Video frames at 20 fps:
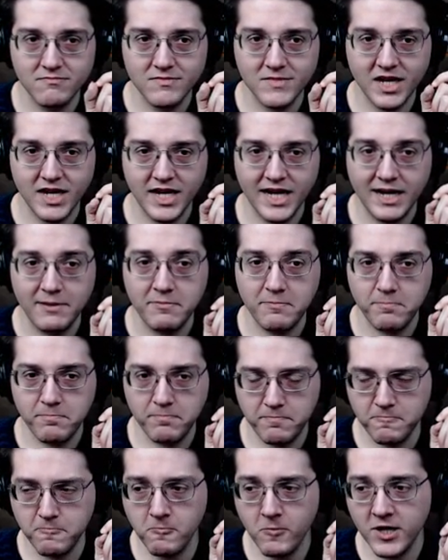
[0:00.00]
Uh, and I
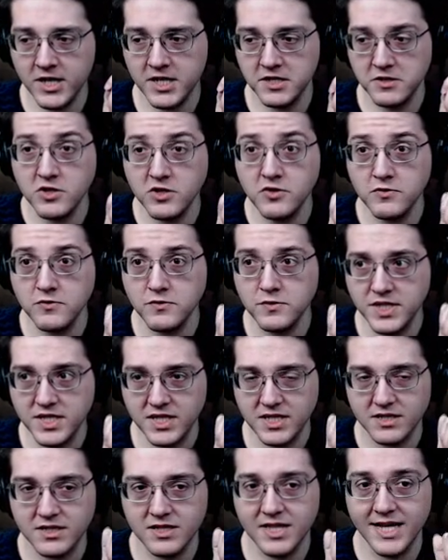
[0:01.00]
want to
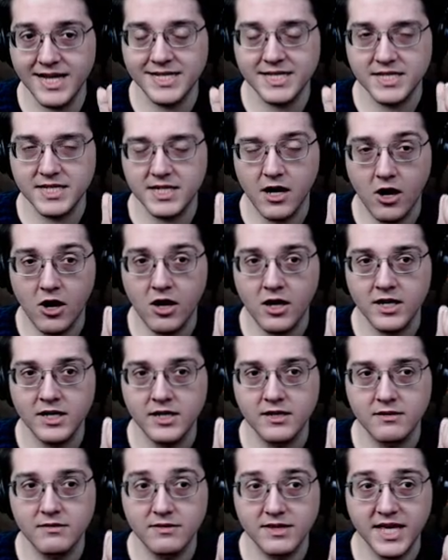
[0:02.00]
use this
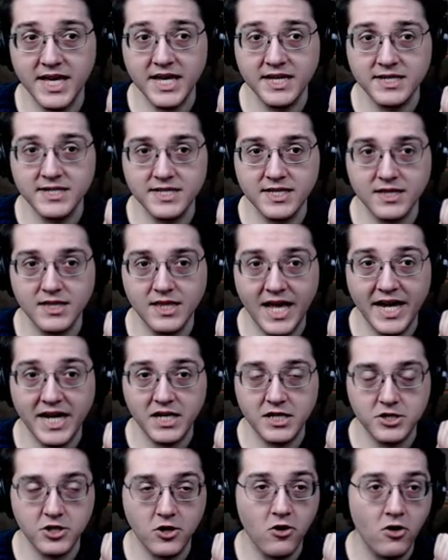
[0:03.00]
on things
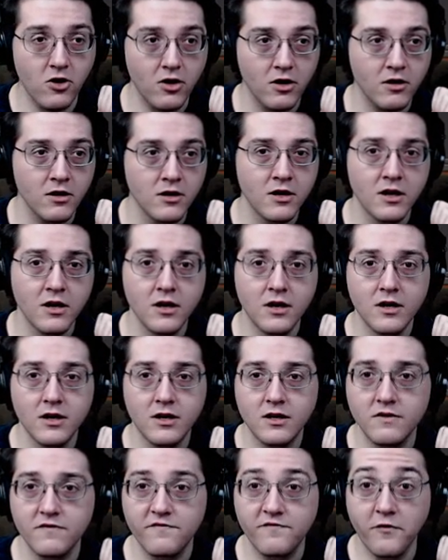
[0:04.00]
like tar,
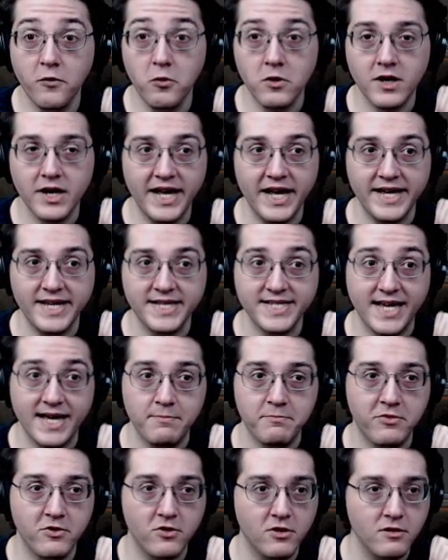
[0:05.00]
for
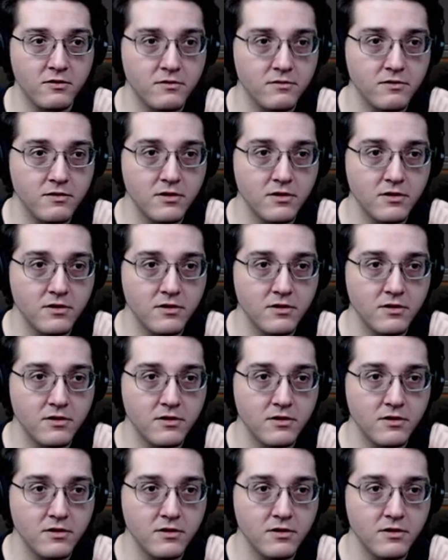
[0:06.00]
example.